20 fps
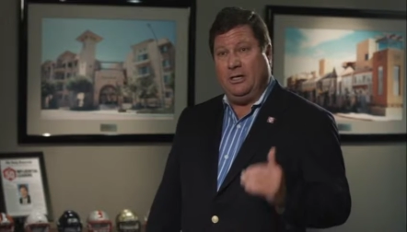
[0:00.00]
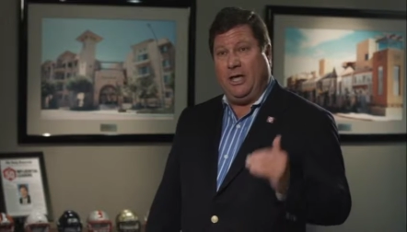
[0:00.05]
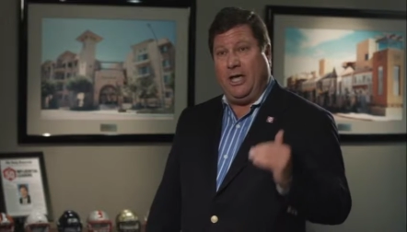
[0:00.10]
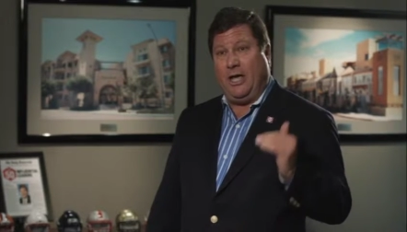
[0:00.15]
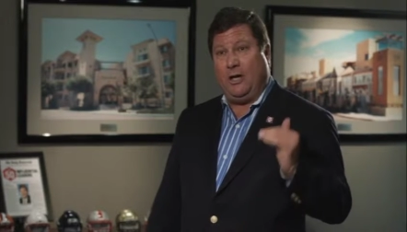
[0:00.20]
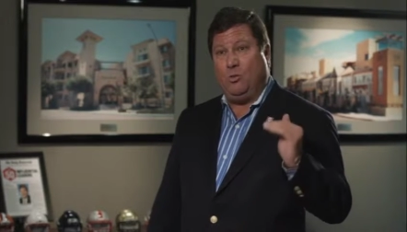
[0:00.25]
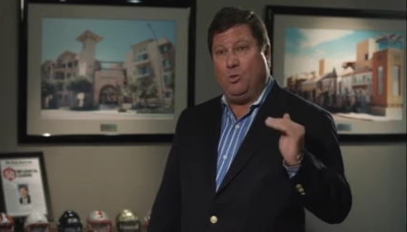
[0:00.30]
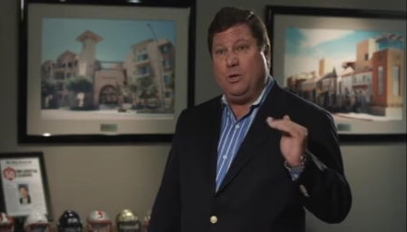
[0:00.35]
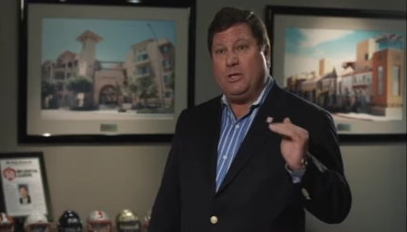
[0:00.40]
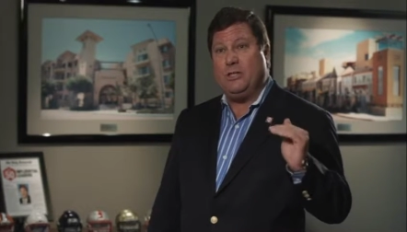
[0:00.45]

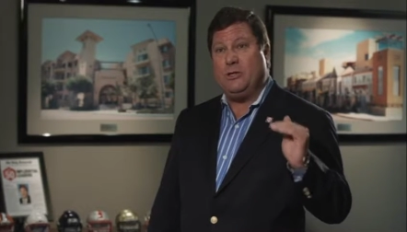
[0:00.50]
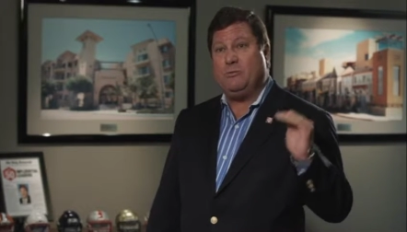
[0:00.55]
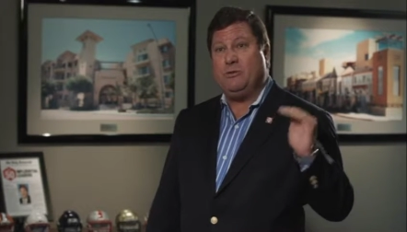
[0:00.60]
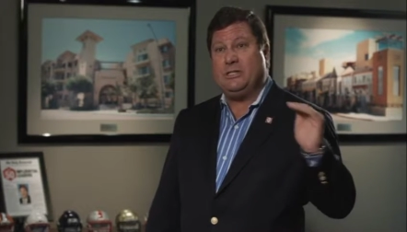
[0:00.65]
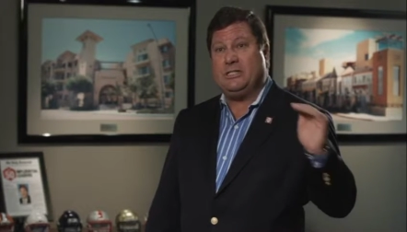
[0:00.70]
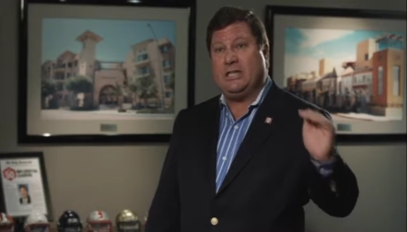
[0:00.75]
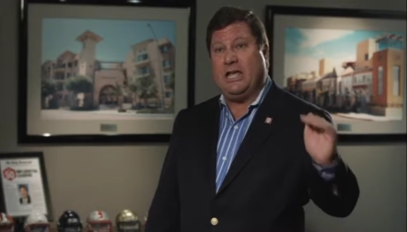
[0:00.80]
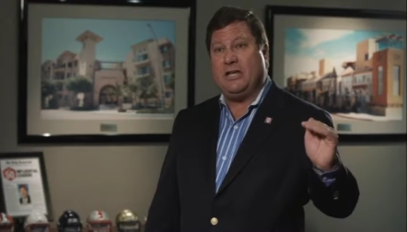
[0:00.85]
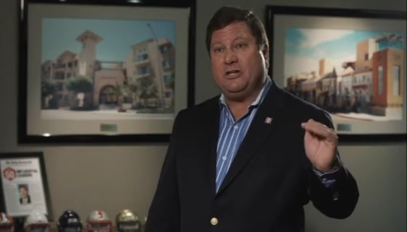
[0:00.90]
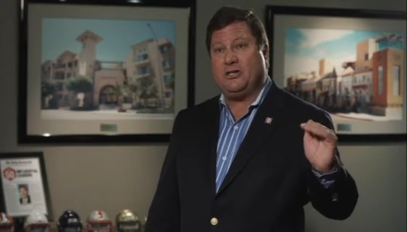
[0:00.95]
And with a
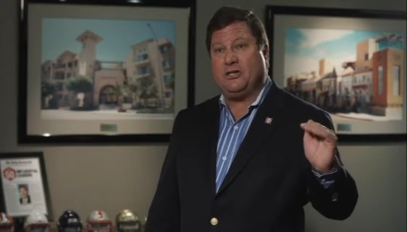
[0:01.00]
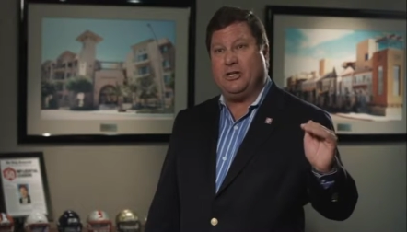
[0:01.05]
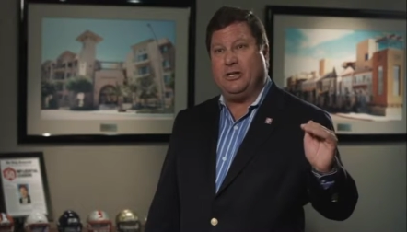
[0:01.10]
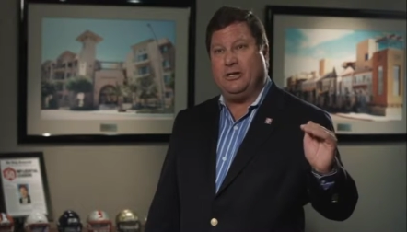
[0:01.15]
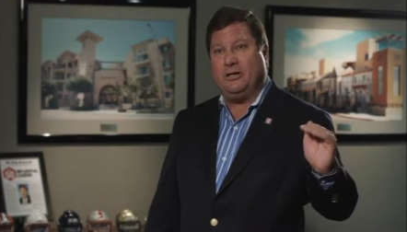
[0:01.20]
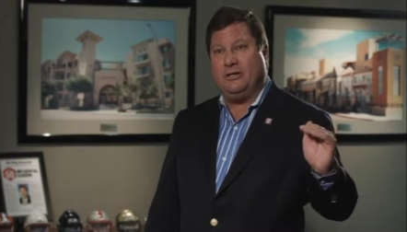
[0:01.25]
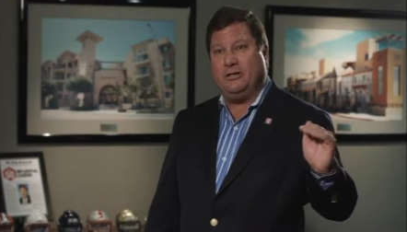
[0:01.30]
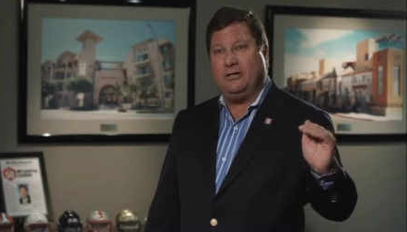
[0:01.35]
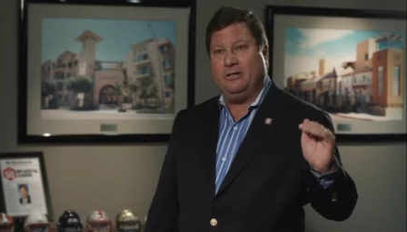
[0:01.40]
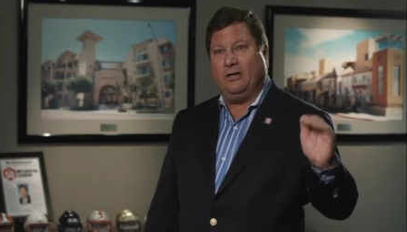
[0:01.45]

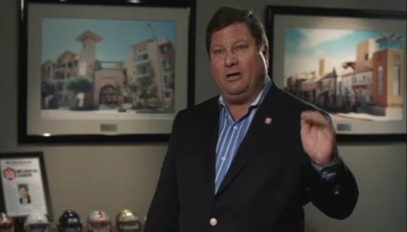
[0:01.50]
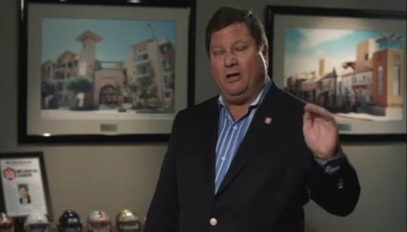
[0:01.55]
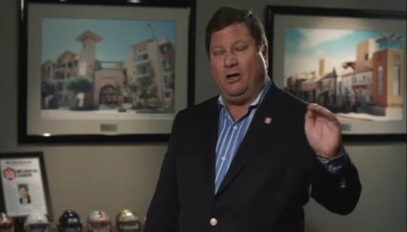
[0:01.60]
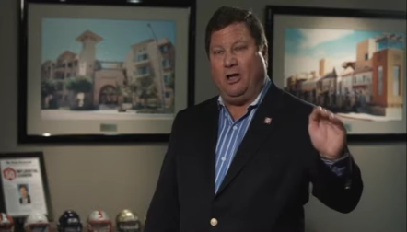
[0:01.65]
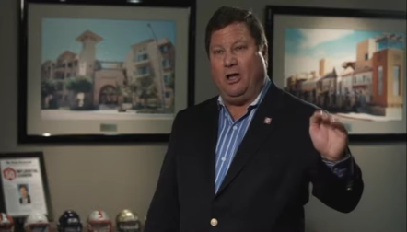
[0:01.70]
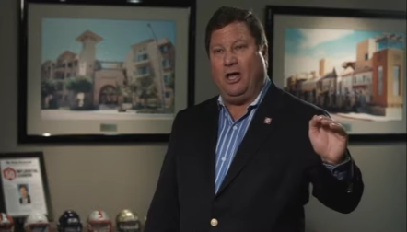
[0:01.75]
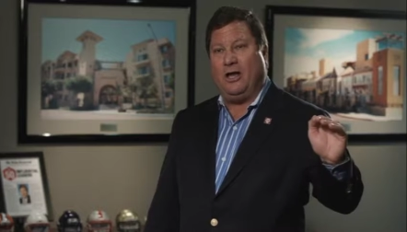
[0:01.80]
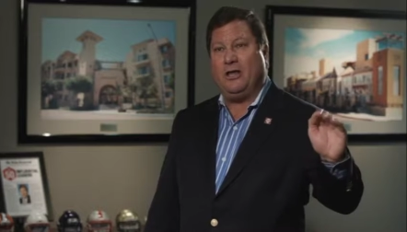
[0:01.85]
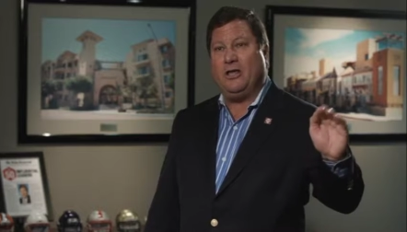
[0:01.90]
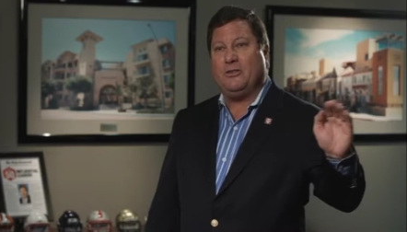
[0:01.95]
recession
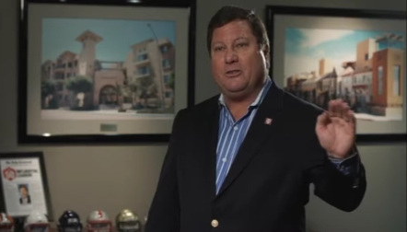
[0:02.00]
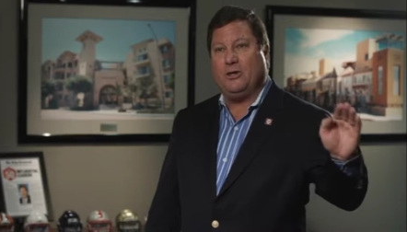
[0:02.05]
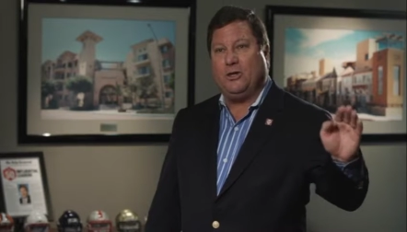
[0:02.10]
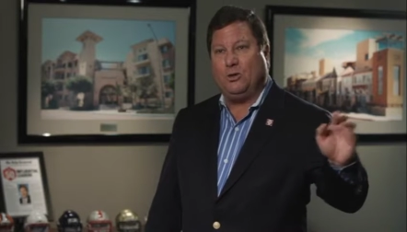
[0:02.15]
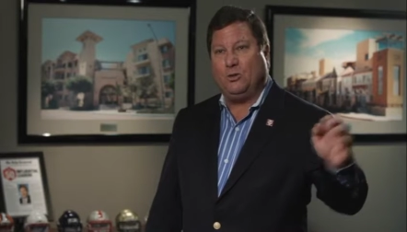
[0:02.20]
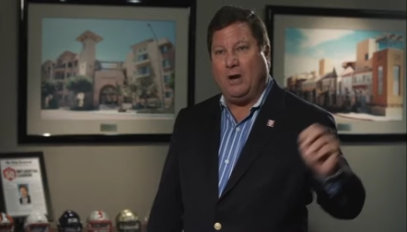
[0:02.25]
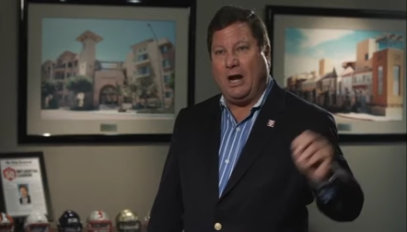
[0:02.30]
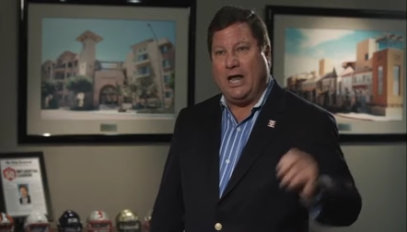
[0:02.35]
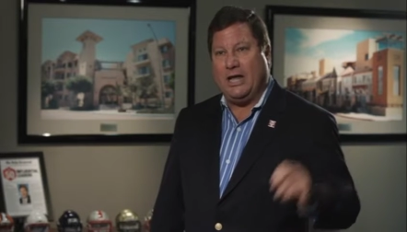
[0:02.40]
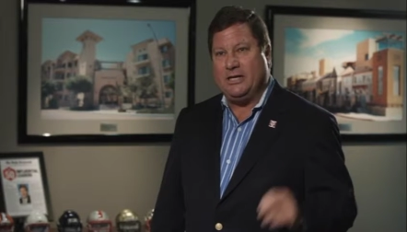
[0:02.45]
on the
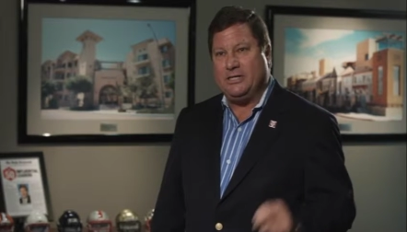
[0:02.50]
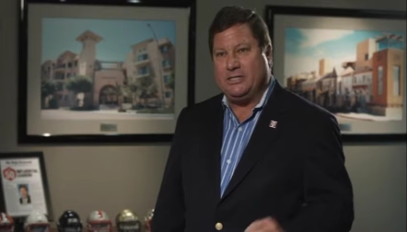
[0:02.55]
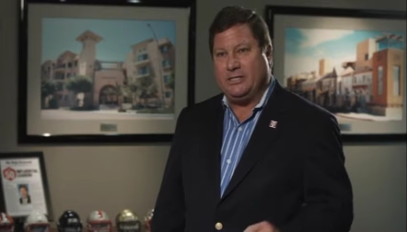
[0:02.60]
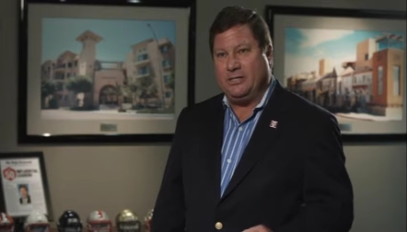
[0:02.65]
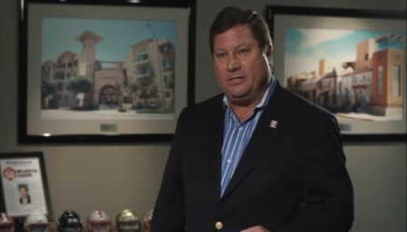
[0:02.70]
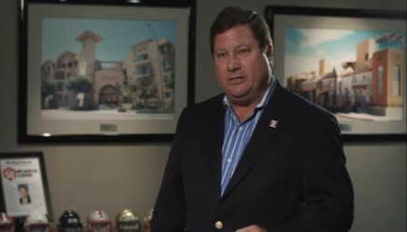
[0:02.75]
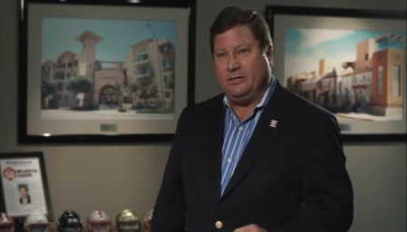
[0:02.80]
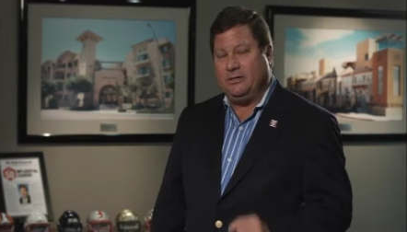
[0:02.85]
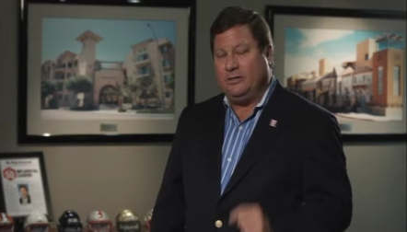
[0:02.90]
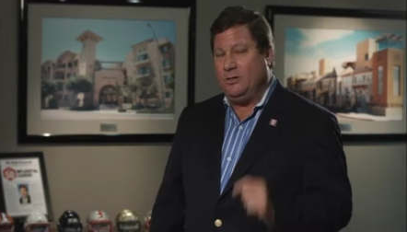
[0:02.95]

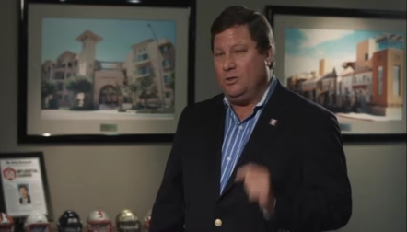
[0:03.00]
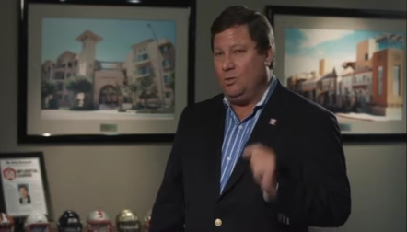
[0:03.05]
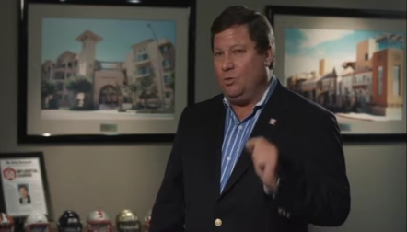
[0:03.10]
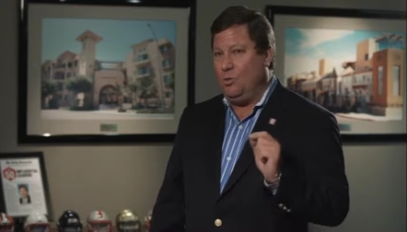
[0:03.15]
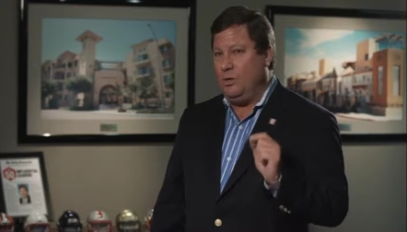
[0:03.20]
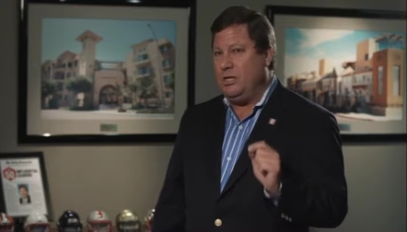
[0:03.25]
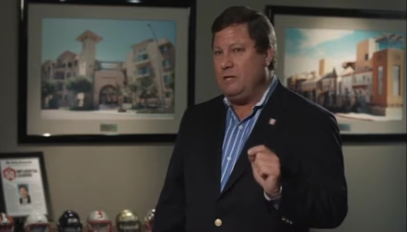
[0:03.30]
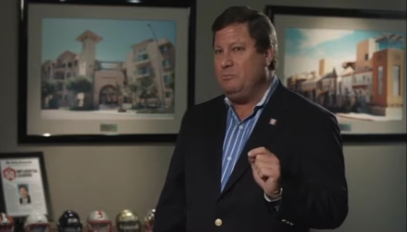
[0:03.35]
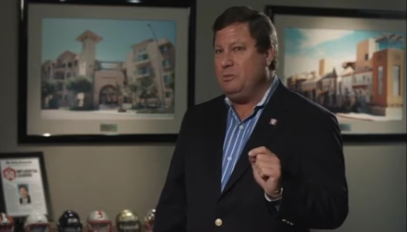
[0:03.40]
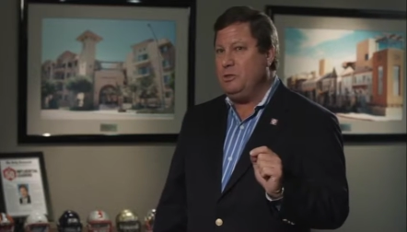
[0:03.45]
horizon,
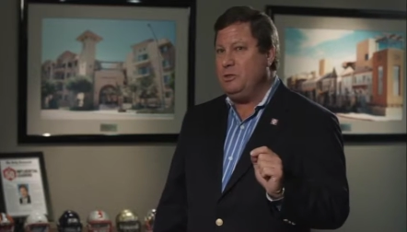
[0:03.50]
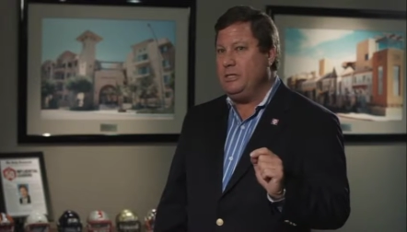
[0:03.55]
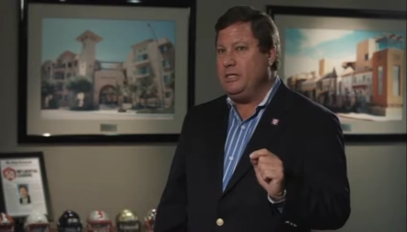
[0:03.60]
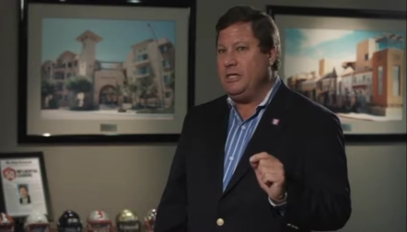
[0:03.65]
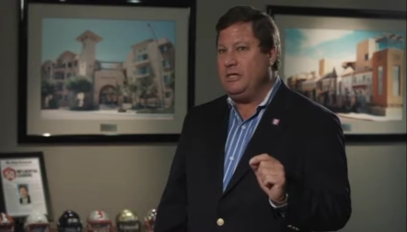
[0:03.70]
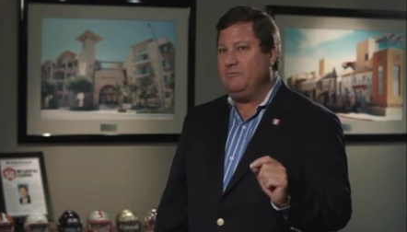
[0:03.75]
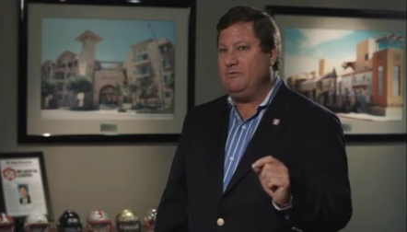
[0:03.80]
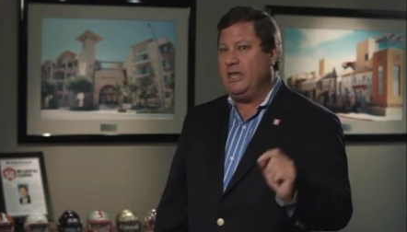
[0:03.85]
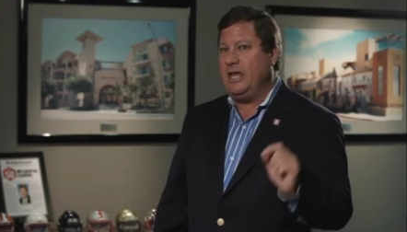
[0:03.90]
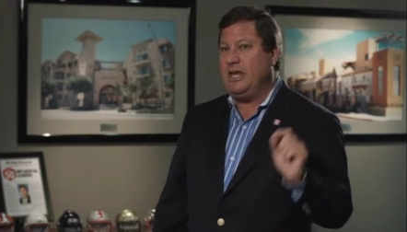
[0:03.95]
we
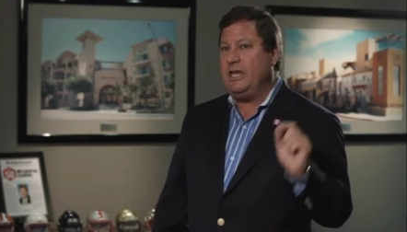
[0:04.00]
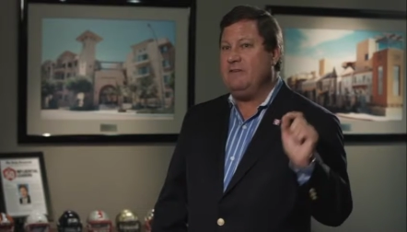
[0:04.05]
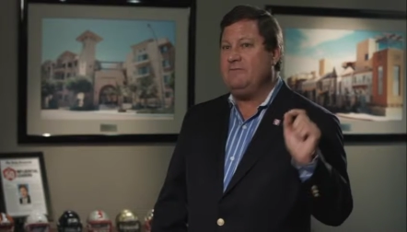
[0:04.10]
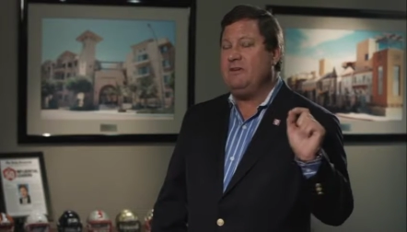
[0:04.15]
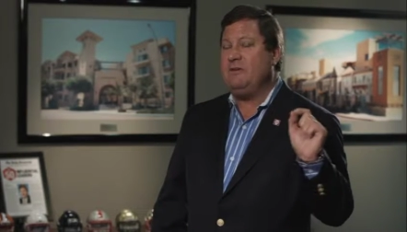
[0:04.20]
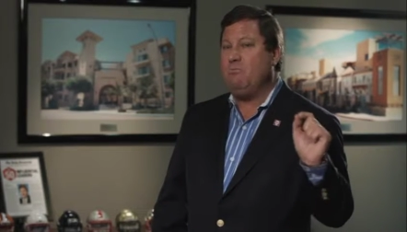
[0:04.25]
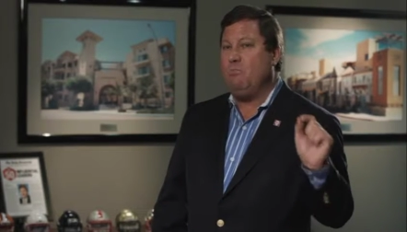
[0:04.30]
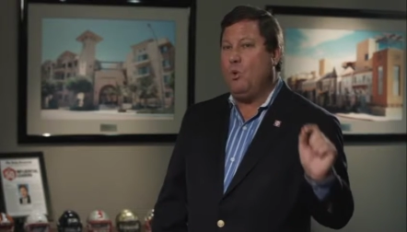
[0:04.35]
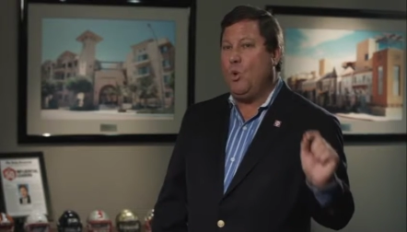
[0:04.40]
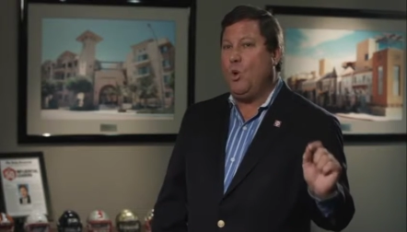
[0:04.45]
believe that
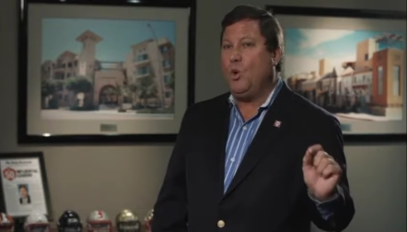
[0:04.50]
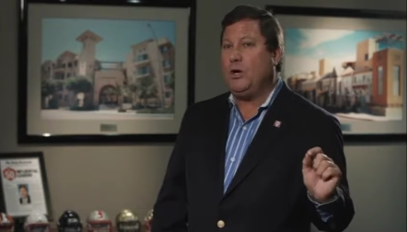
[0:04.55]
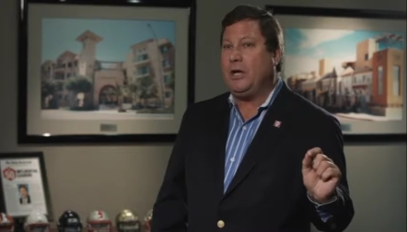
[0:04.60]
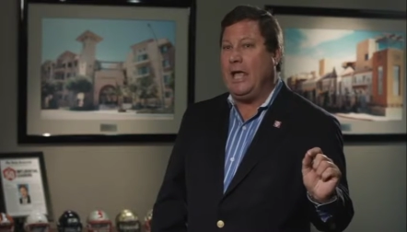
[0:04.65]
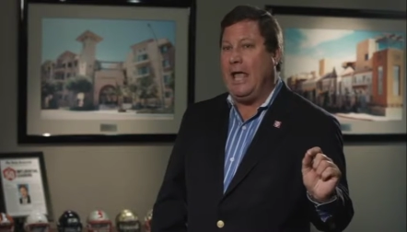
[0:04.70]
even more